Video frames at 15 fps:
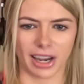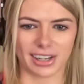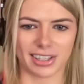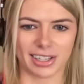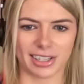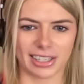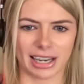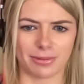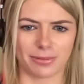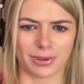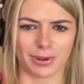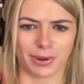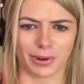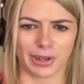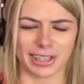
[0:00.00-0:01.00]
I actually
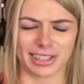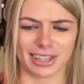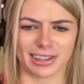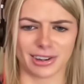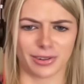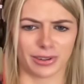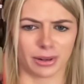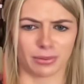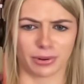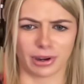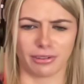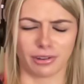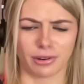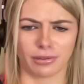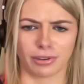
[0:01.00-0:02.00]
tipped Ahoy Senior in a
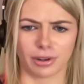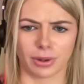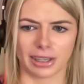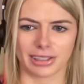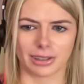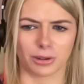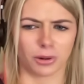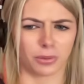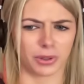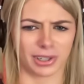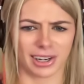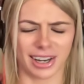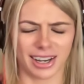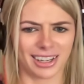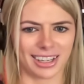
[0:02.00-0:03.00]
preview a few weeks ago,
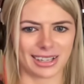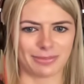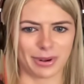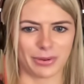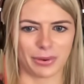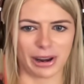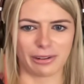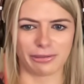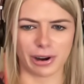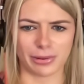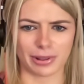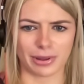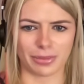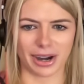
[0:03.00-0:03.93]
but he's been well found in the